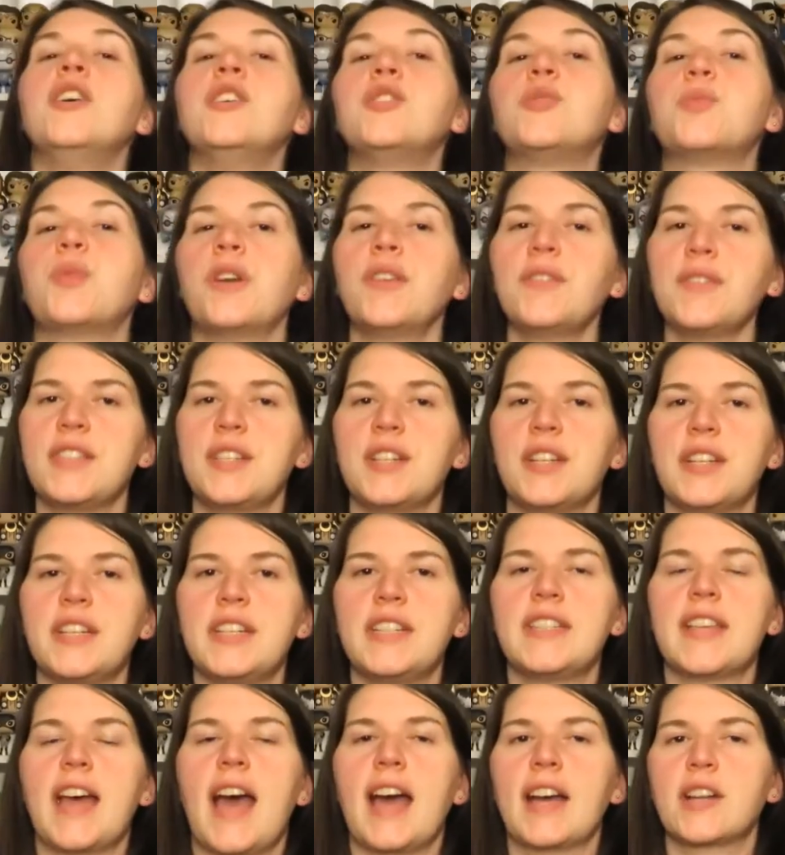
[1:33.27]
Swerve
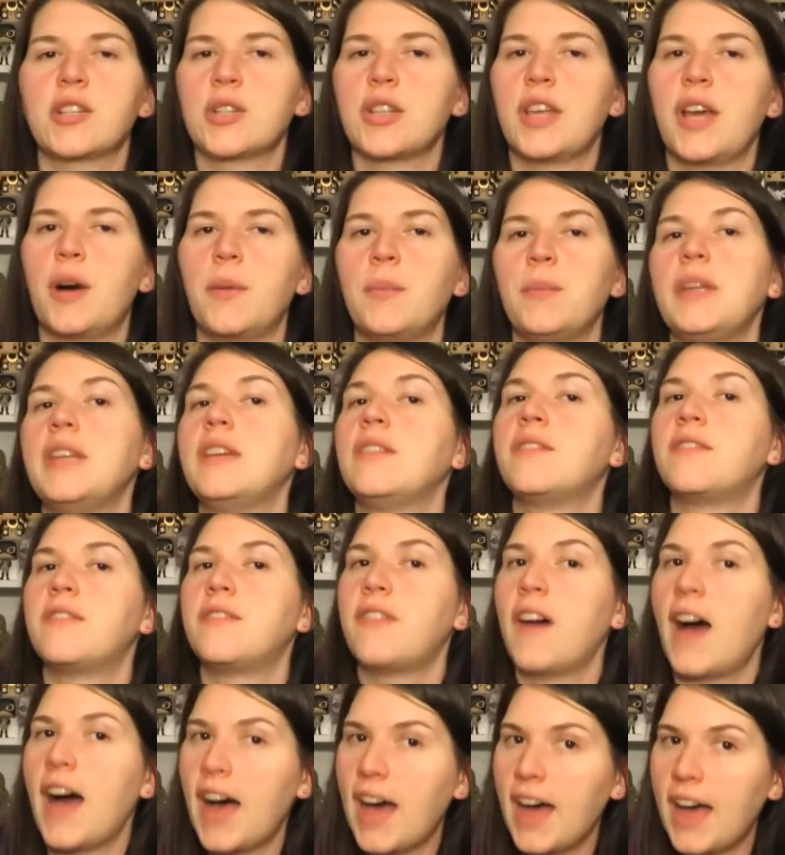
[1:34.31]
series actually helped me
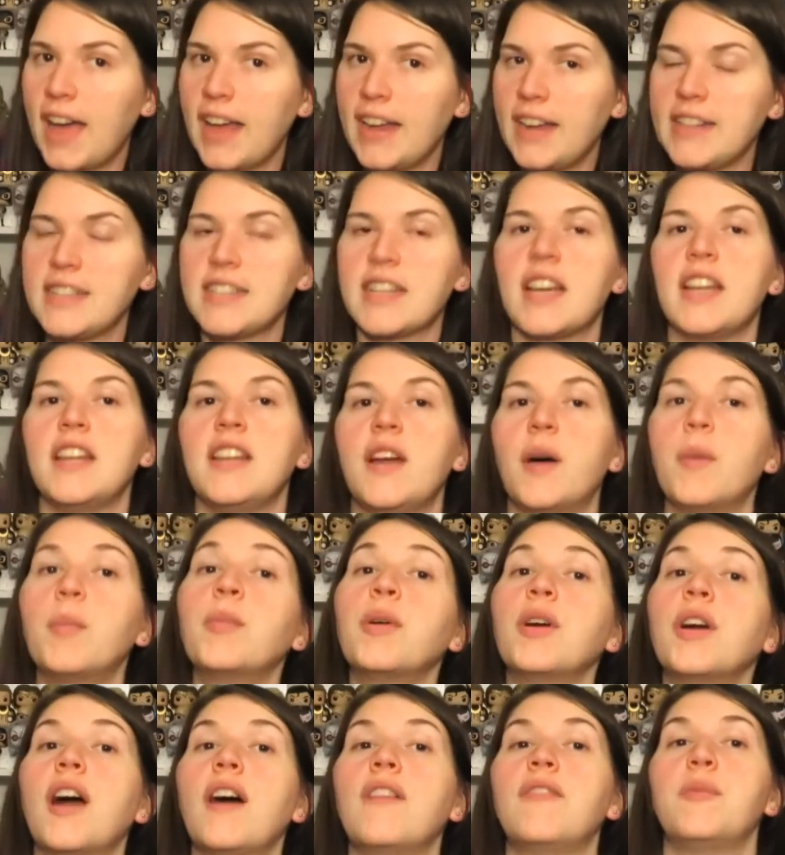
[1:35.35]
find a
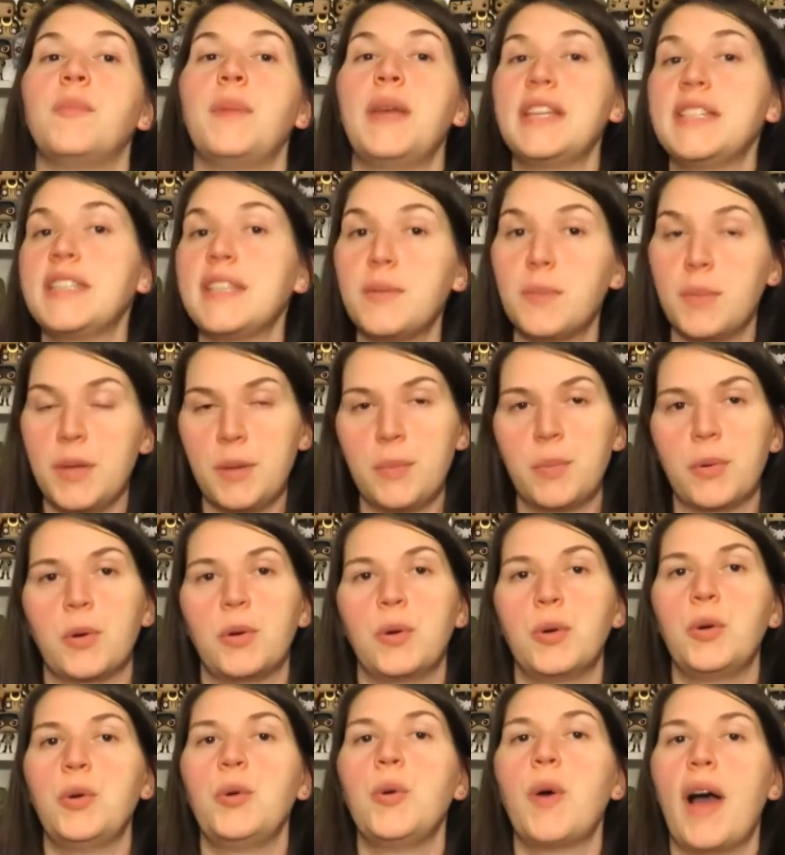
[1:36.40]
number of amazing
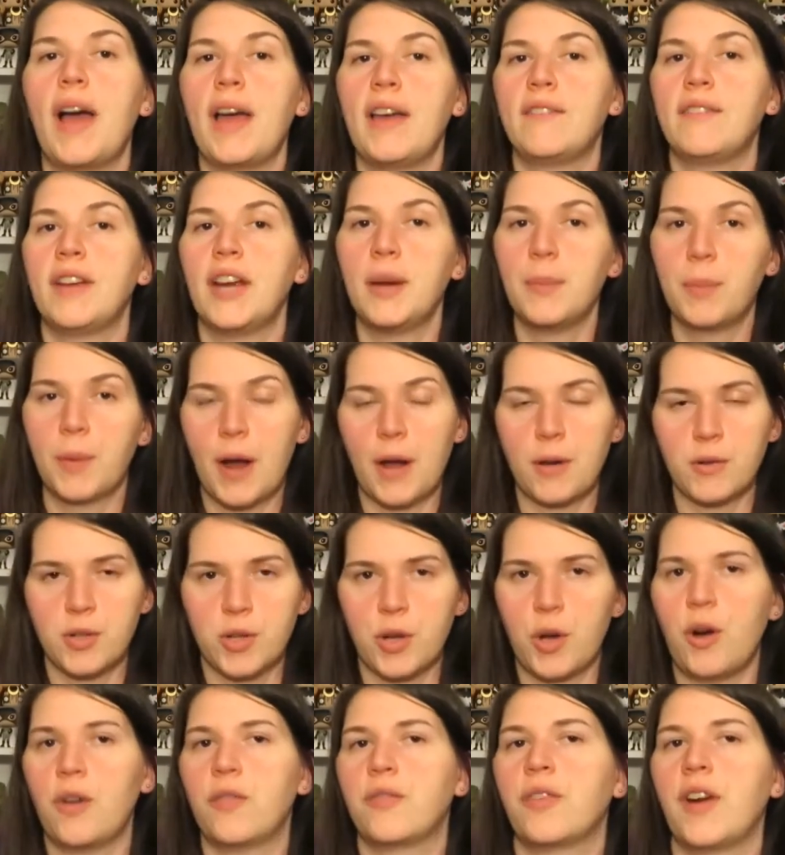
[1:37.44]
people who I am very proud
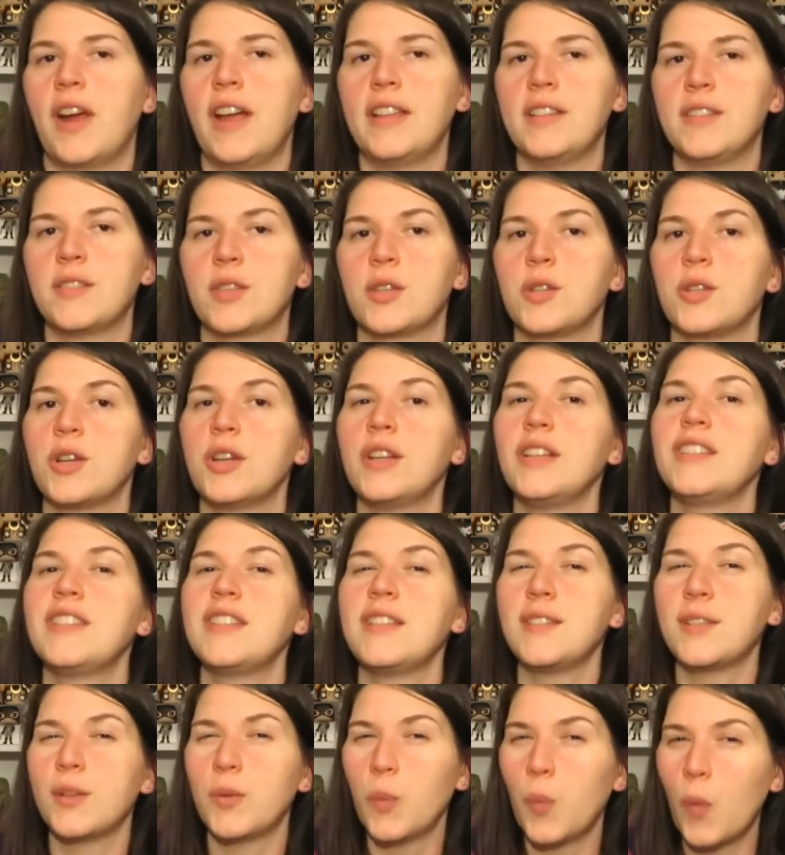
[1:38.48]
to call friends. During
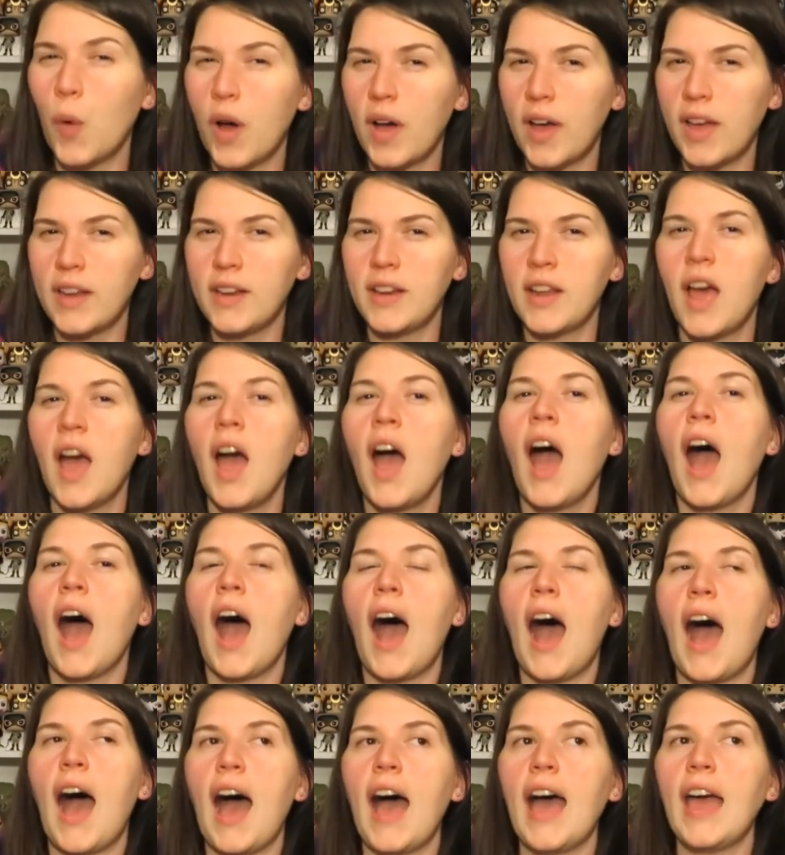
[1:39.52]
season one,
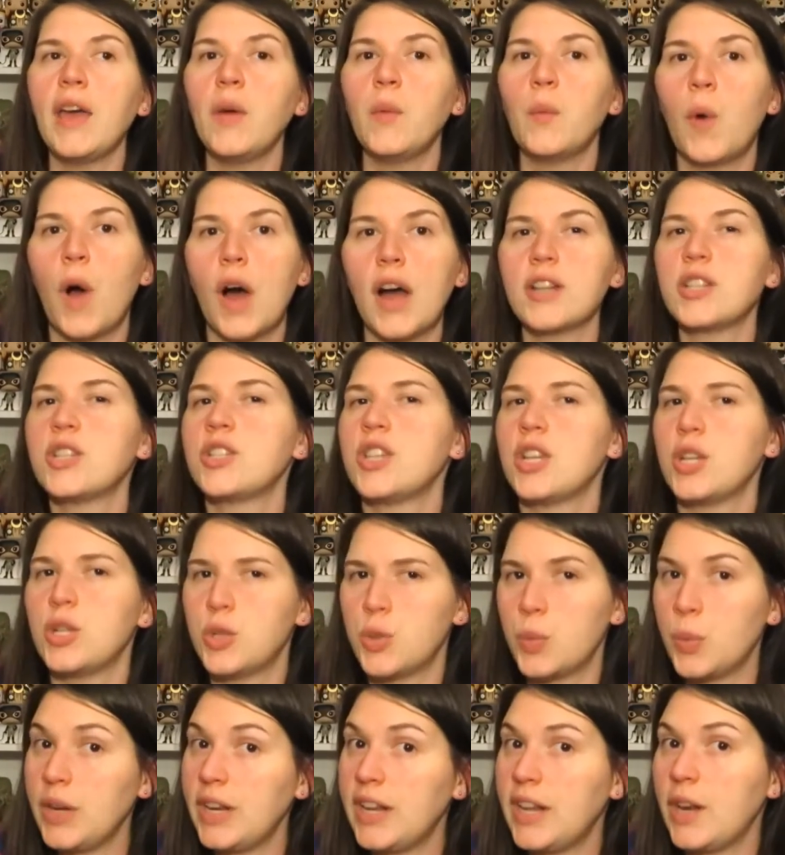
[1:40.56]
I watched
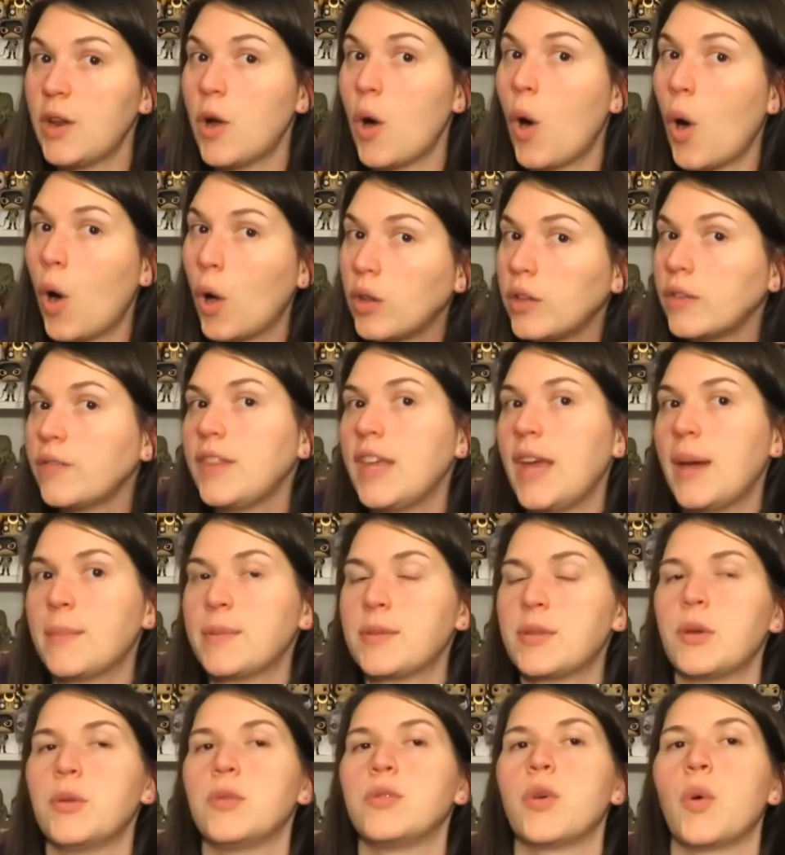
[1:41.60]
and tweeted all of the
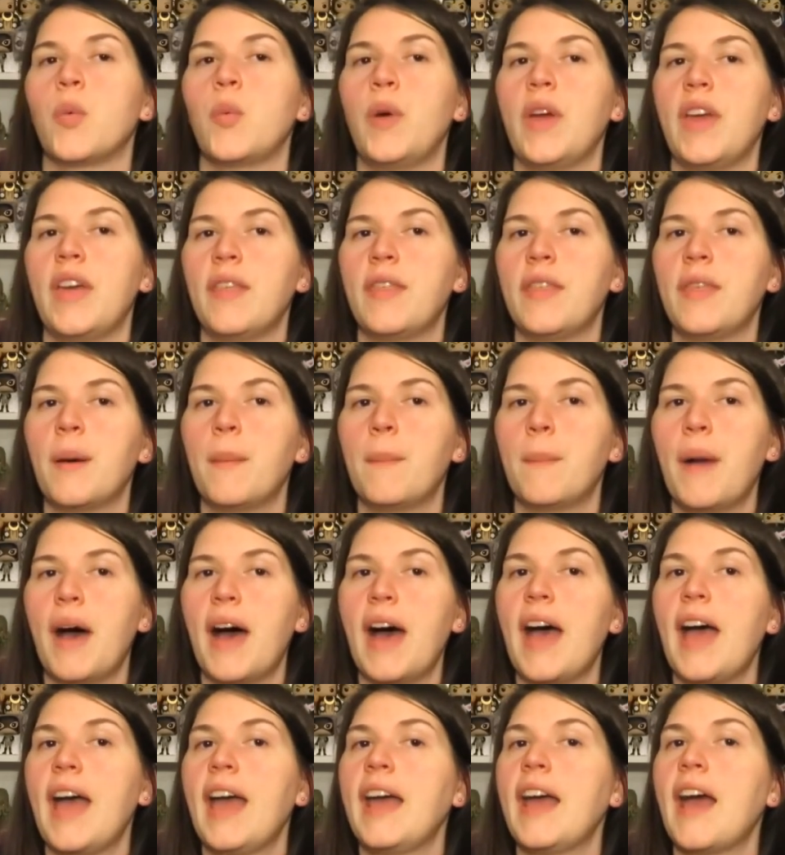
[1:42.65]
episodes with
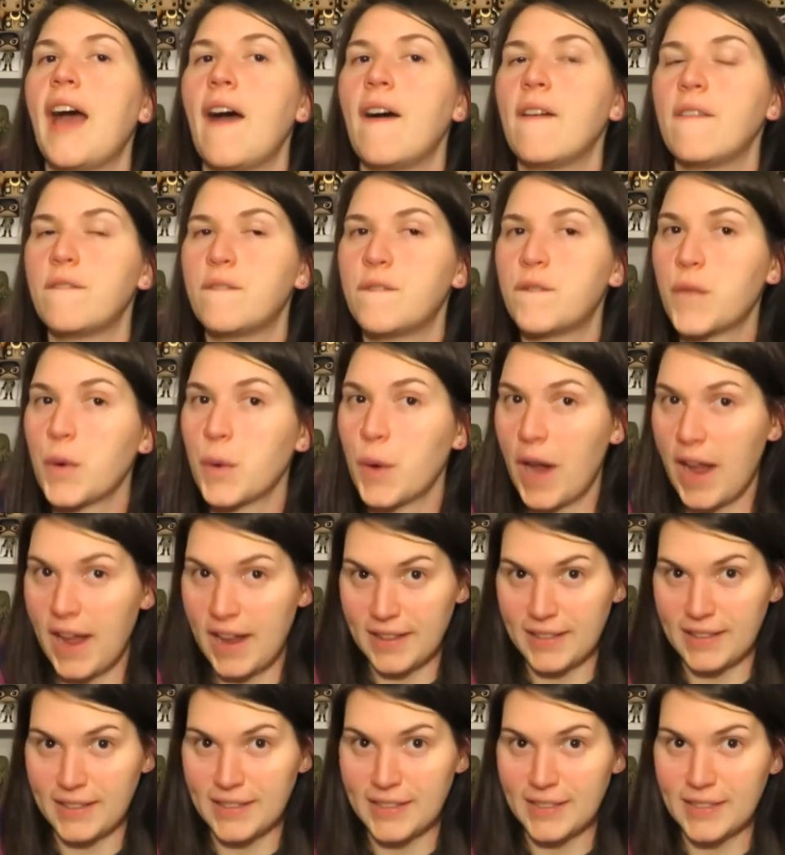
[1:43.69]
my
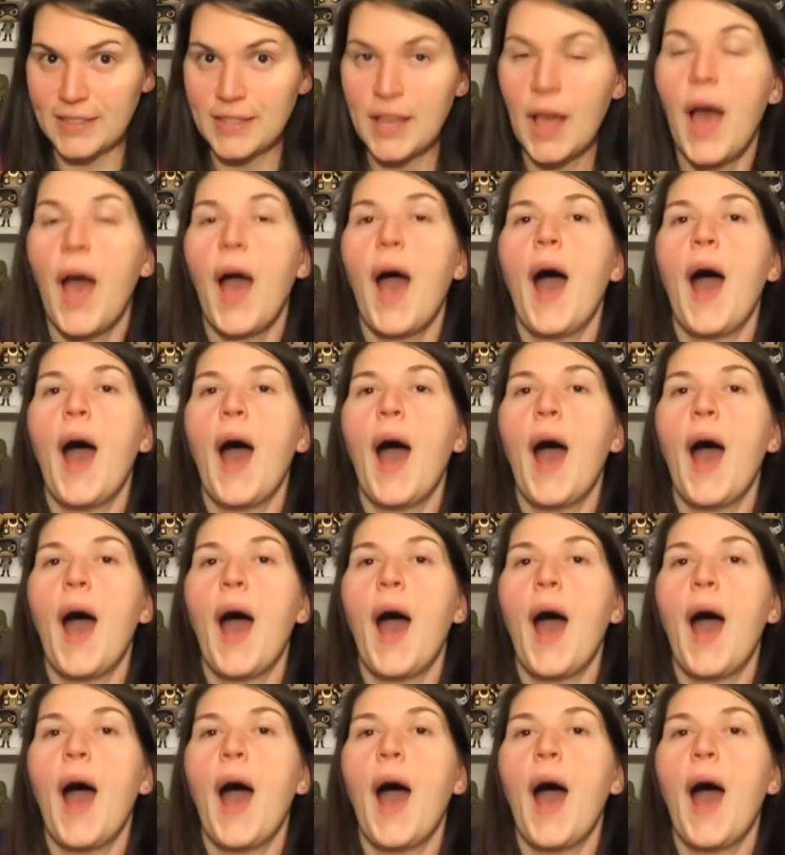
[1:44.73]
friends.